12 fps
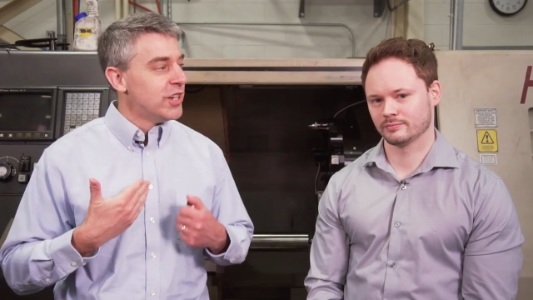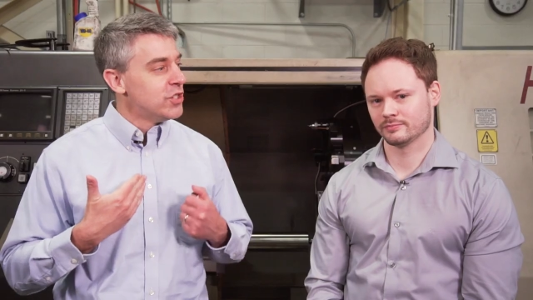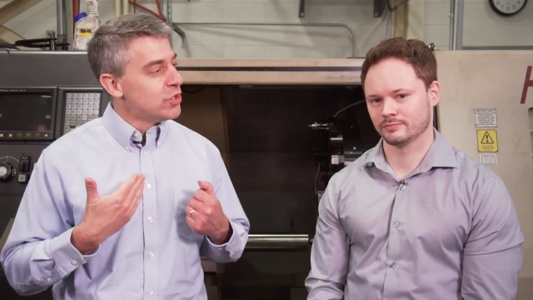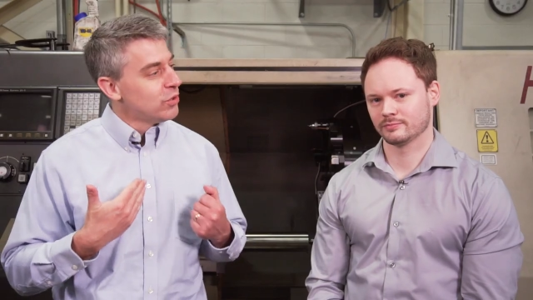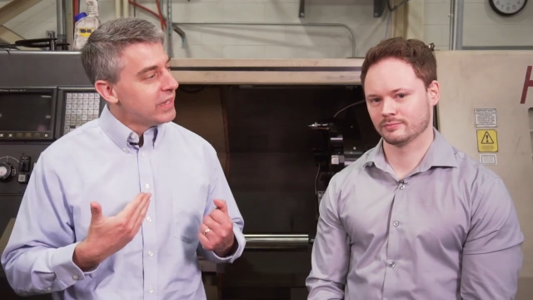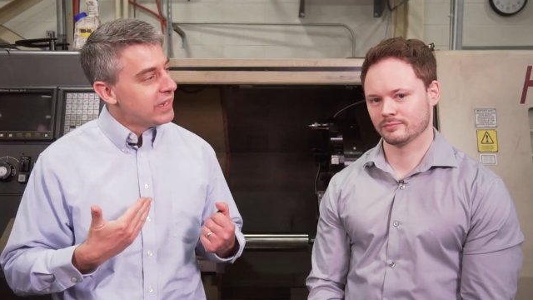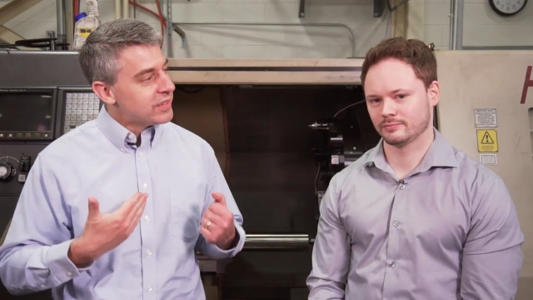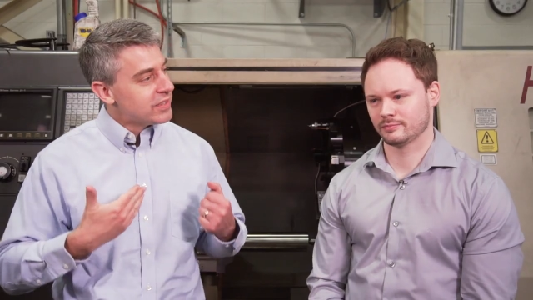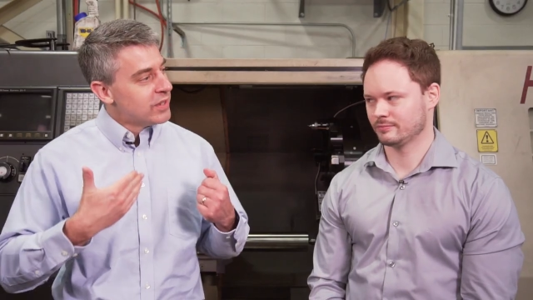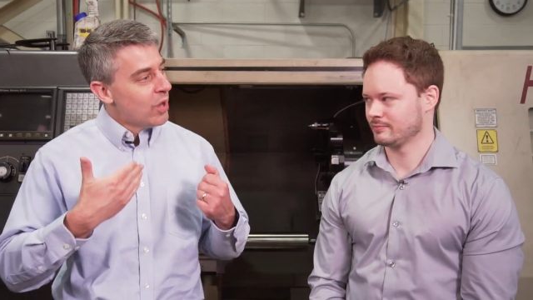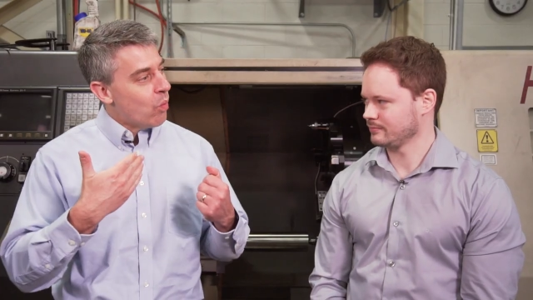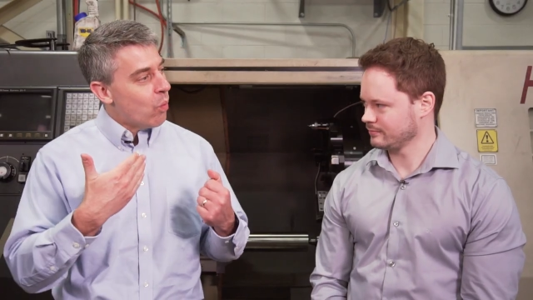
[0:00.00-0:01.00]

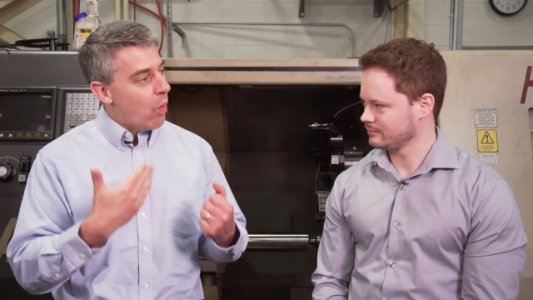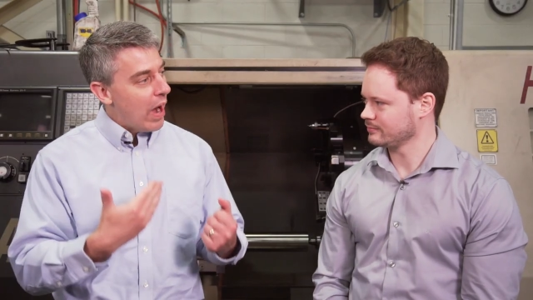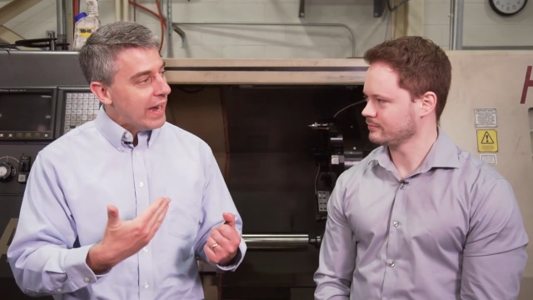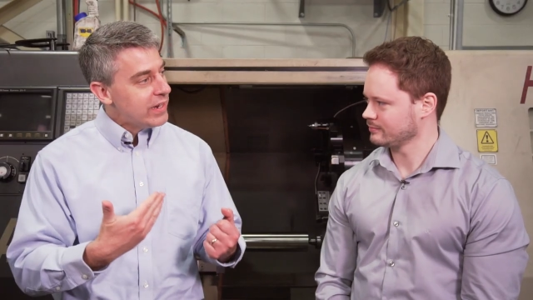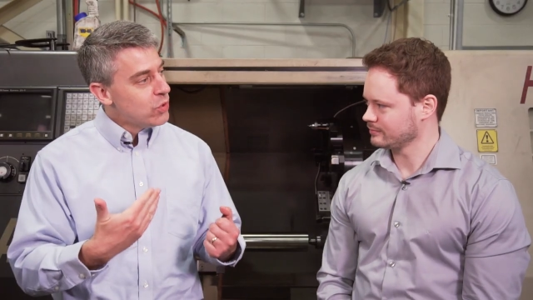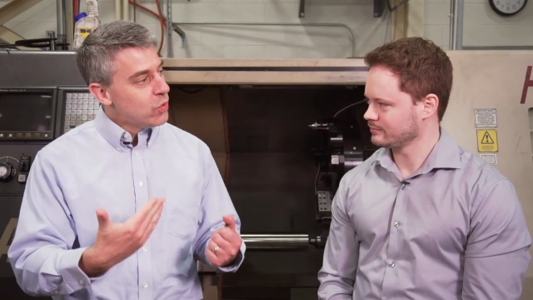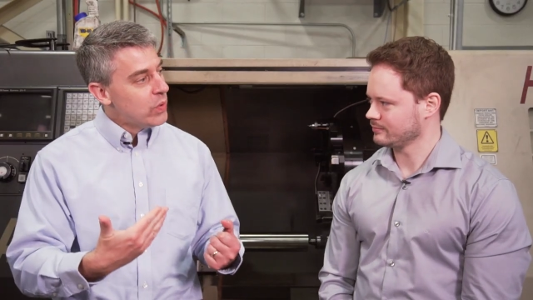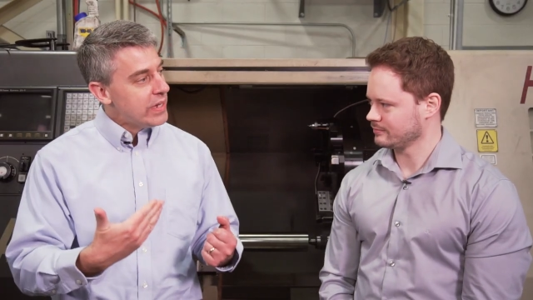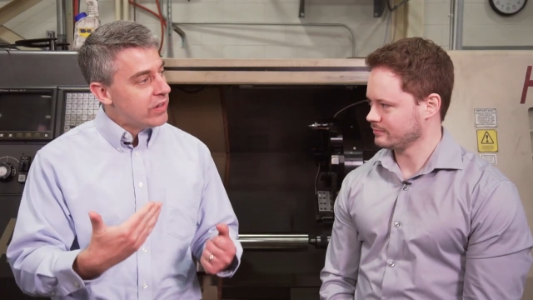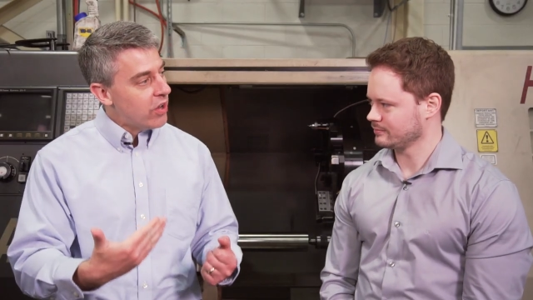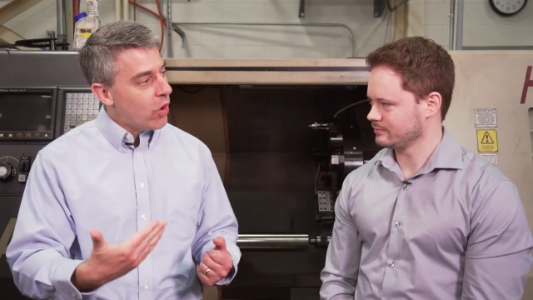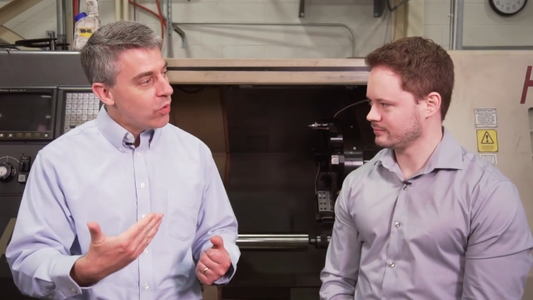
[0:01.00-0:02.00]
Speaker 1: Julius, why do
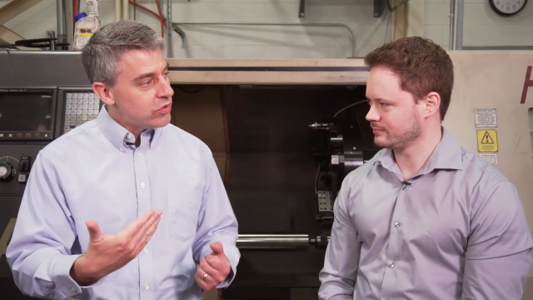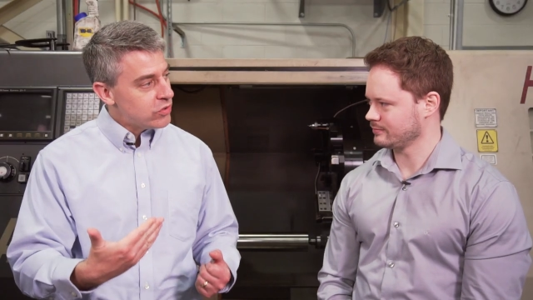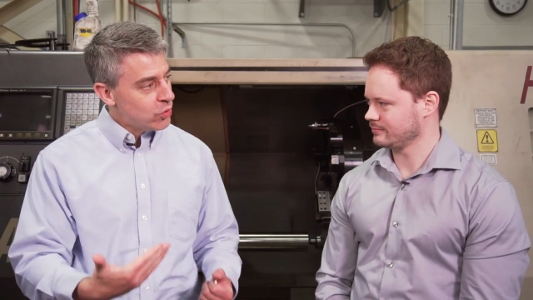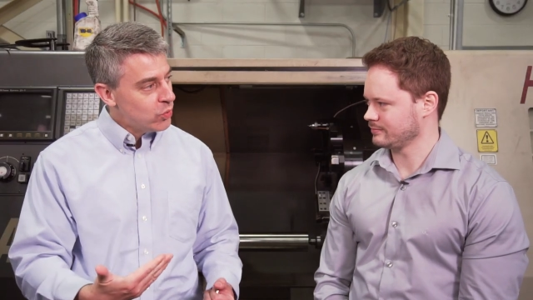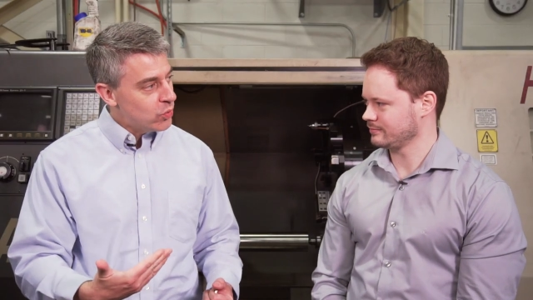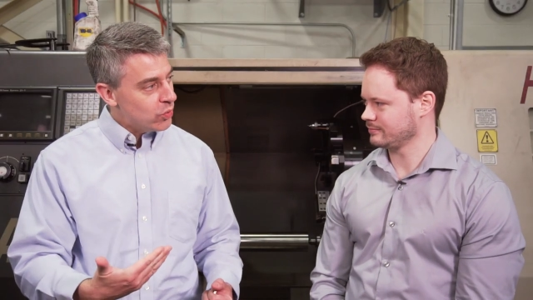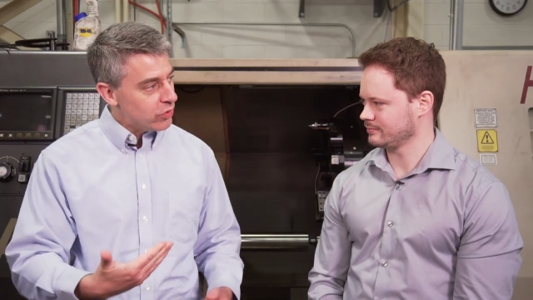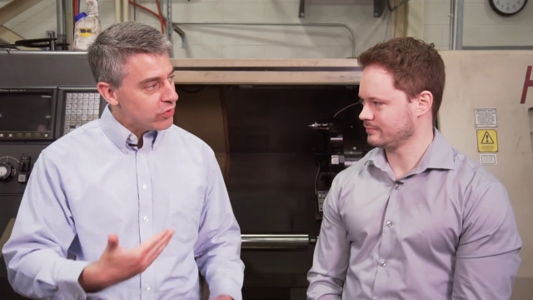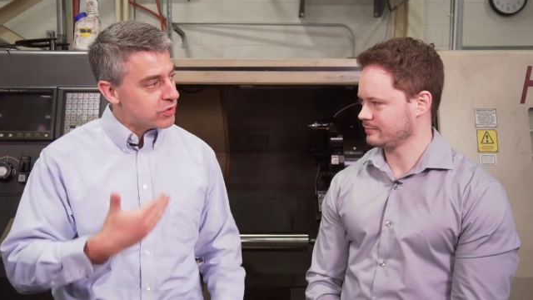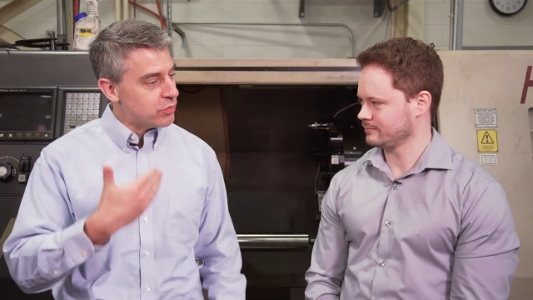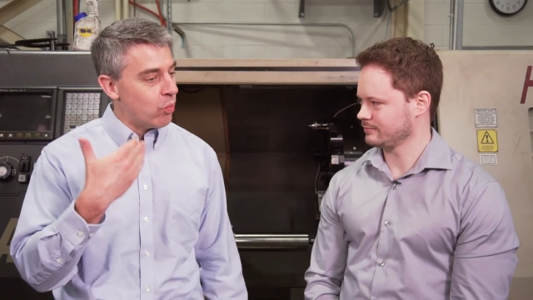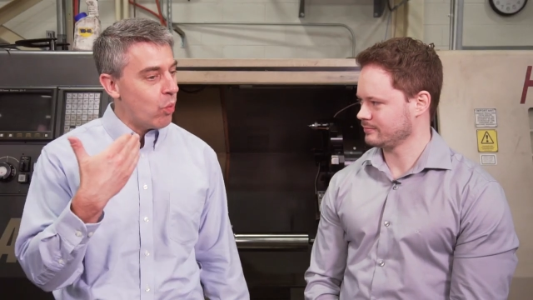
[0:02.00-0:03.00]
we coat tools?